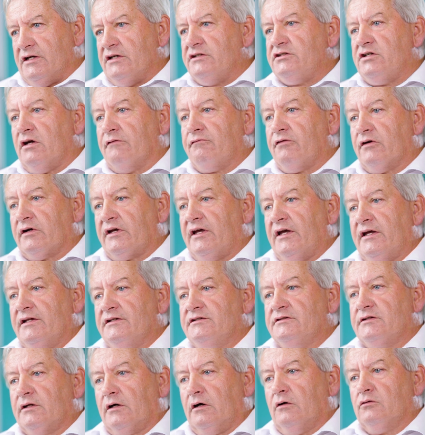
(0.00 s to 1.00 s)
easier for
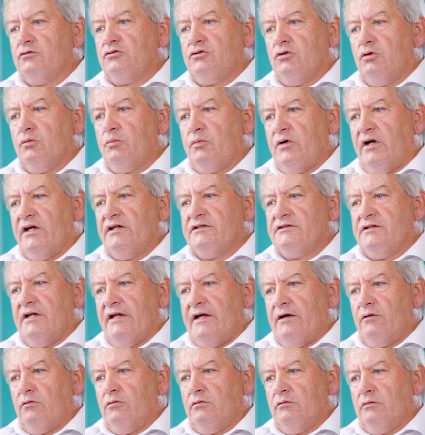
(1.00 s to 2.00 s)
kids to go through Pres
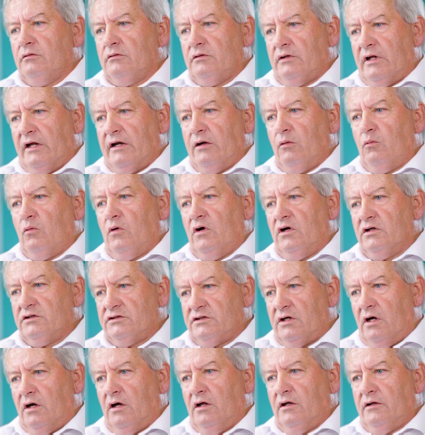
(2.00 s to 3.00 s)
now than it
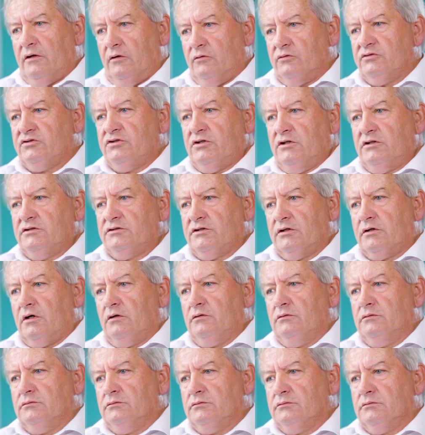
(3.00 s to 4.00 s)
was all those years
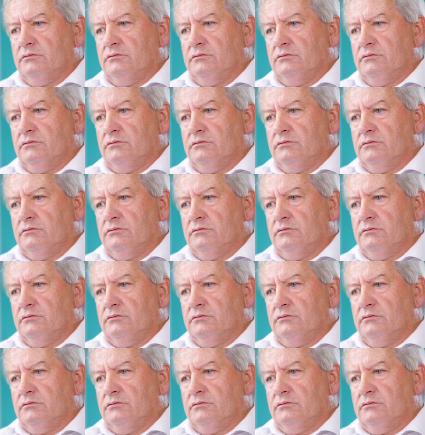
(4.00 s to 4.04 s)
ago.